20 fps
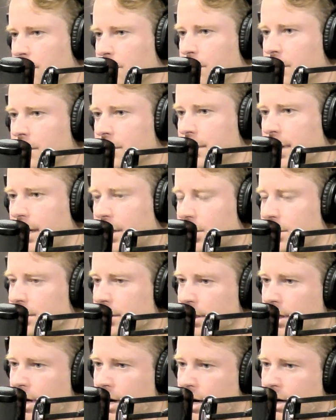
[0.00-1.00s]
is
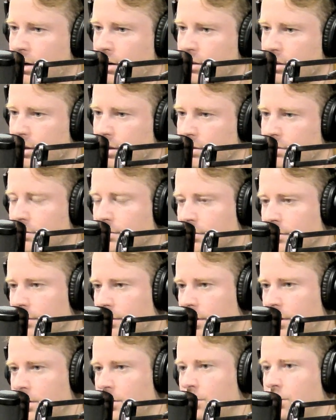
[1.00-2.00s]
actually higher than
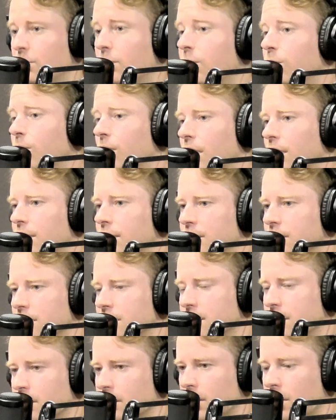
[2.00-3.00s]
you would want.
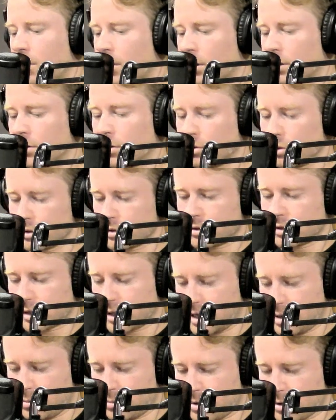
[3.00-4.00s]
So our goal is to
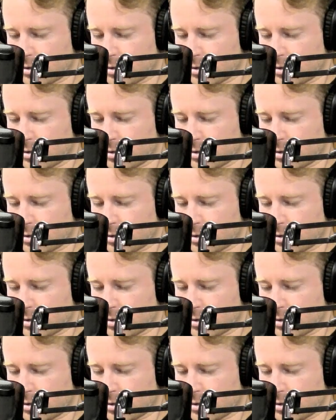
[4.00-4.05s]
keep those